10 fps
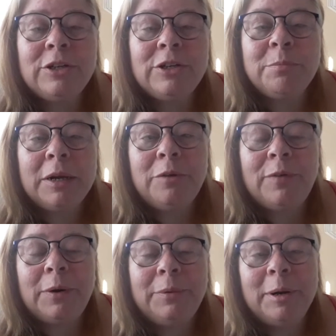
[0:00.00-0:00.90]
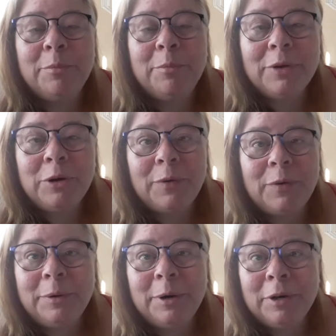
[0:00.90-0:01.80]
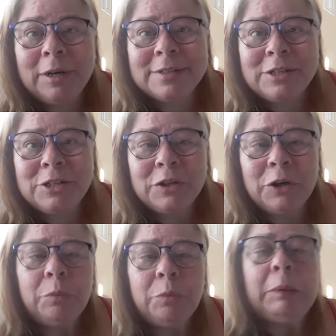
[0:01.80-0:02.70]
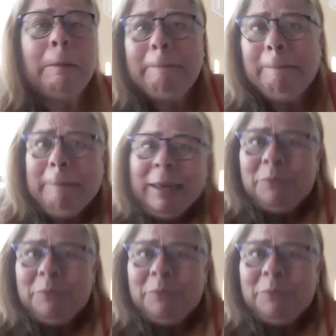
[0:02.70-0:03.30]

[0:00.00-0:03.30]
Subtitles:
you my new phone number. I have a new phone number. Did I send you the new one? I don't